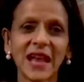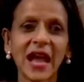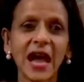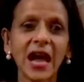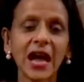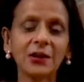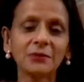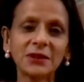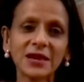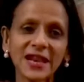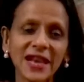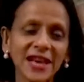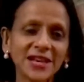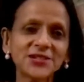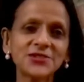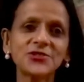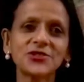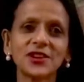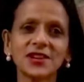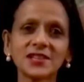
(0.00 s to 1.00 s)
I'm glad
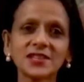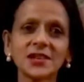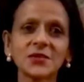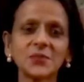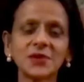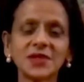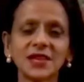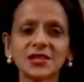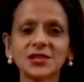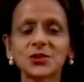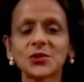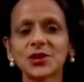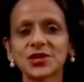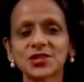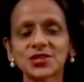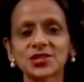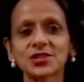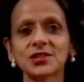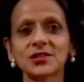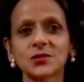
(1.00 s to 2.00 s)
you're asking me that
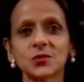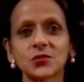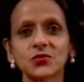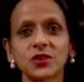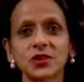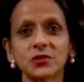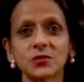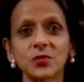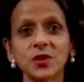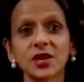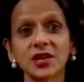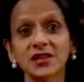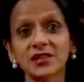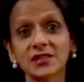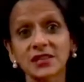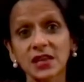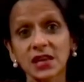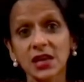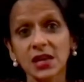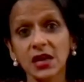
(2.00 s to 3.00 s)
question, Suvir,
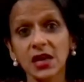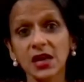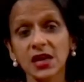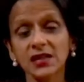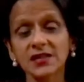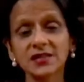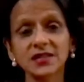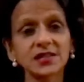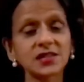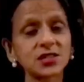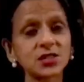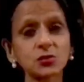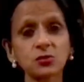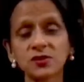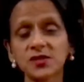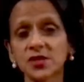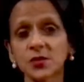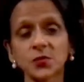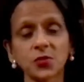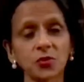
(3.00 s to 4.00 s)
because it's just two
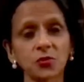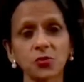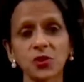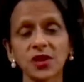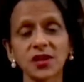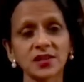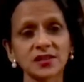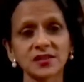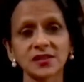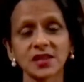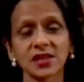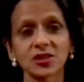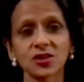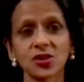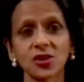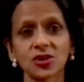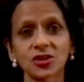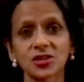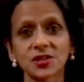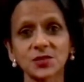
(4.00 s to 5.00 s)
simple words,
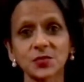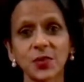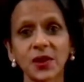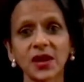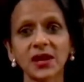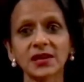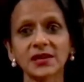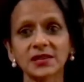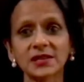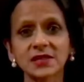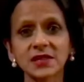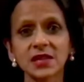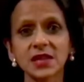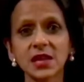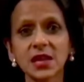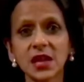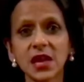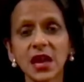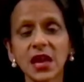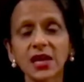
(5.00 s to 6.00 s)
unconscious bias.
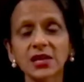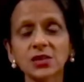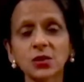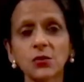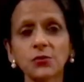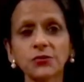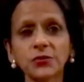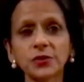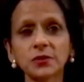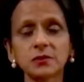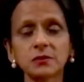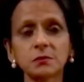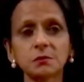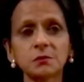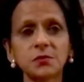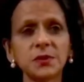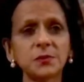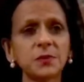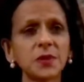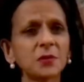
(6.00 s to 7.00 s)
And often
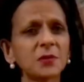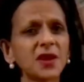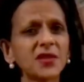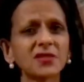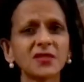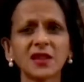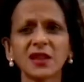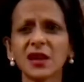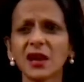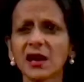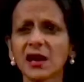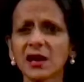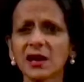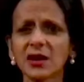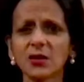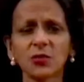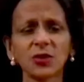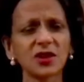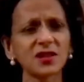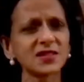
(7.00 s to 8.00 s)
people might think, ah,
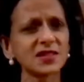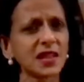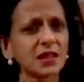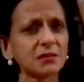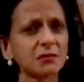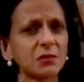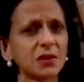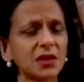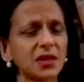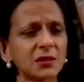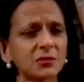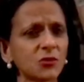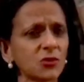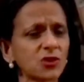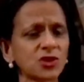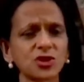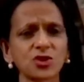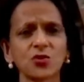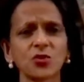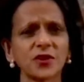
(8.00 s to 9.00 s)
what does that mean? I'm not
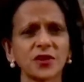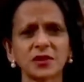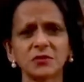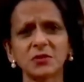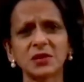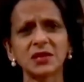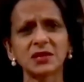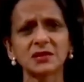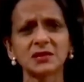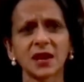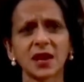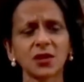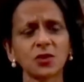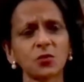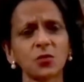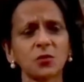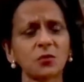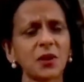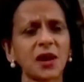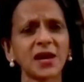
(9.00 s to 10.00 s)
sure what that means. I know
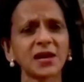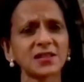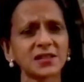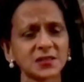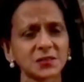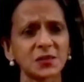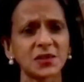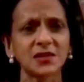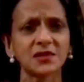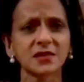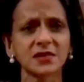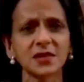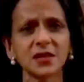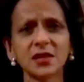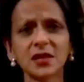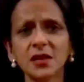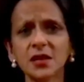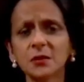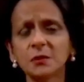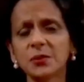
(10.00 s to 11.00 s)
what bias means,
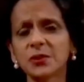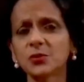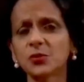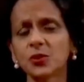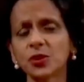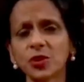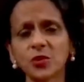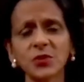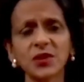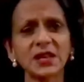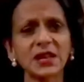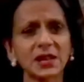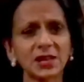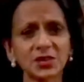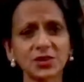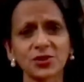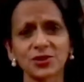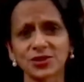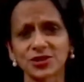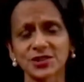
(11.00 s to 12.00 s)
but what do you mean
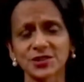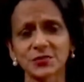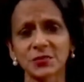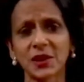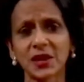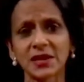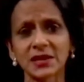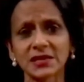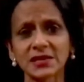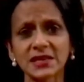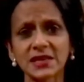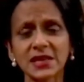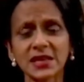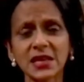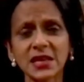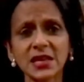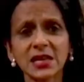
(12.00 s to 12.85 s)
unconscious bias?